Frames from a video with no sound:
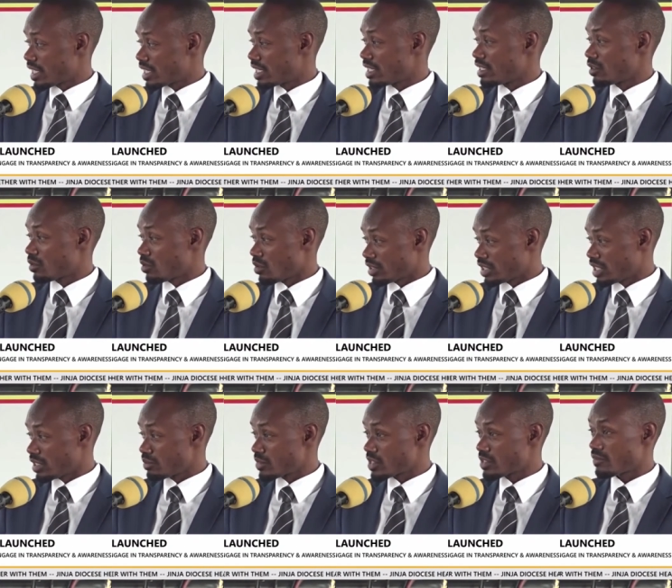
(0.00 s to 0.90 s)
taking for
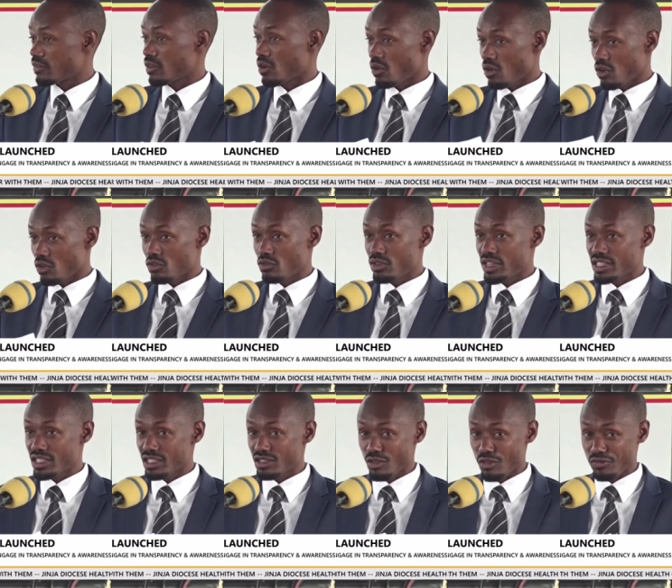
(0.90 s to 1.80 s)
teams for
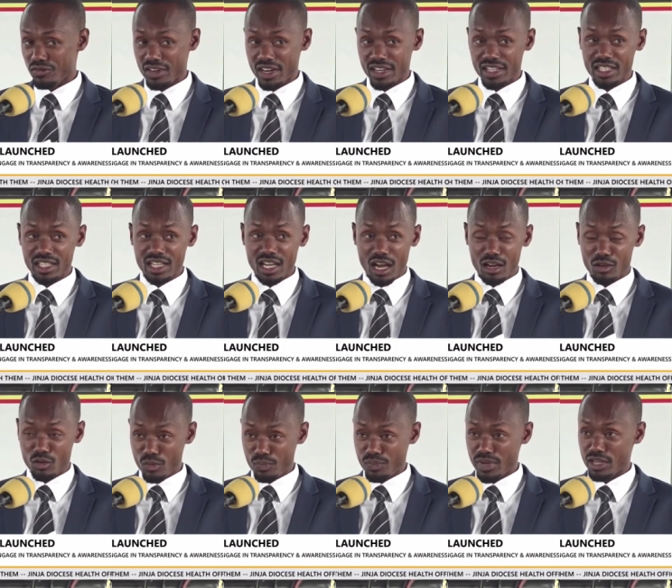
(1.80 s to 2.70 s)
always offering
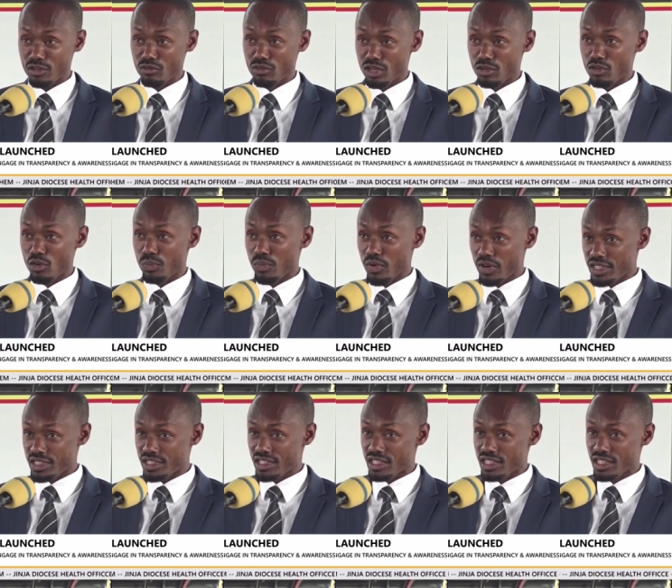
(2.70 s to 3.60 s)
an open window
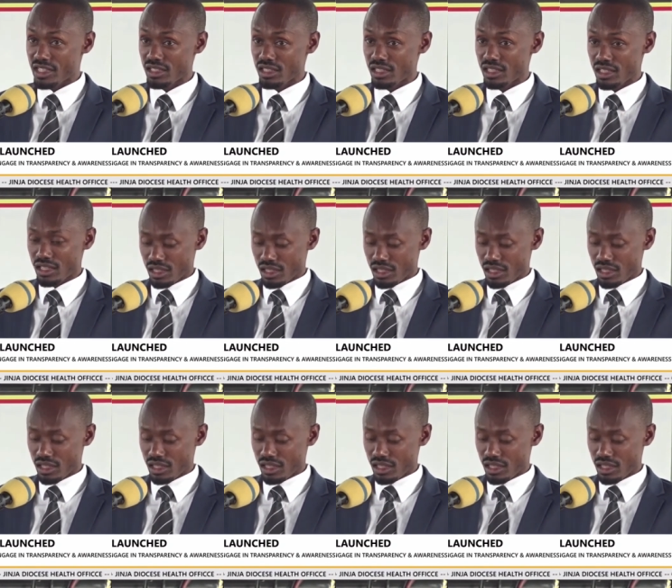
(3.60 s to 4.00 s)
policy